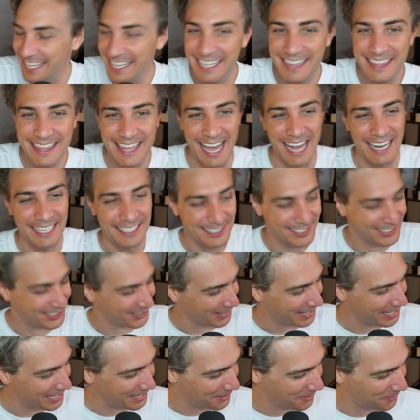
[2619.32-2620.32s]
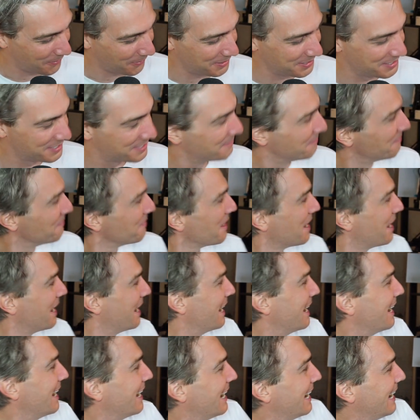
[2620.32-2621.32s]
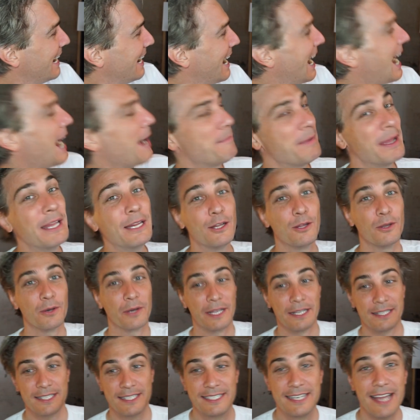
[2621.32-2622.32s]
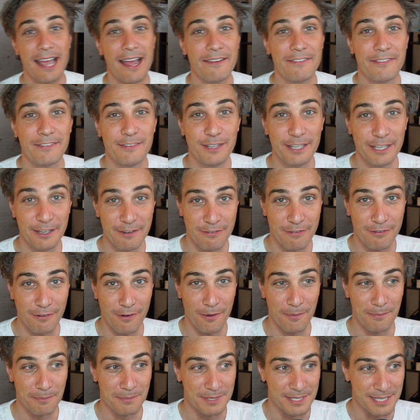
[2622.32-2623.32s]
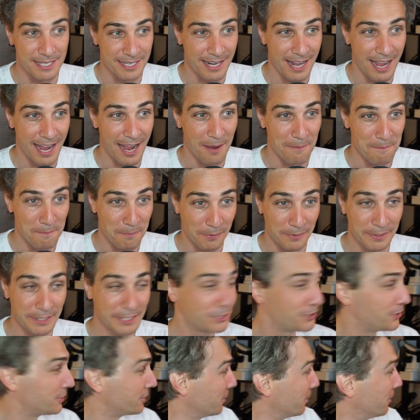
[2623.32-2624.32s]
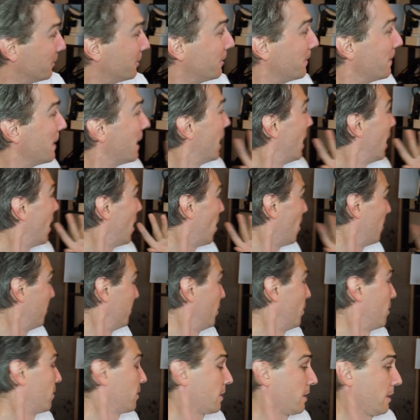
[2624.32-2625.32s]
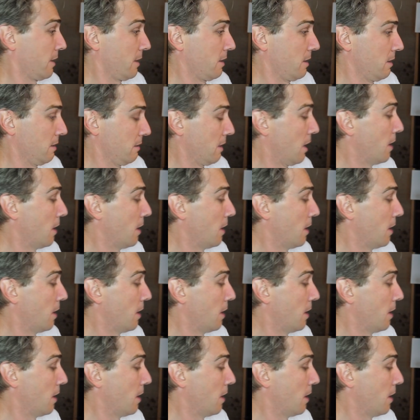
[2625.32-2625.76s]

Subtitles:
that drink was. I mean, look, it's definitely from today. I'm pretty sure. I'm gonna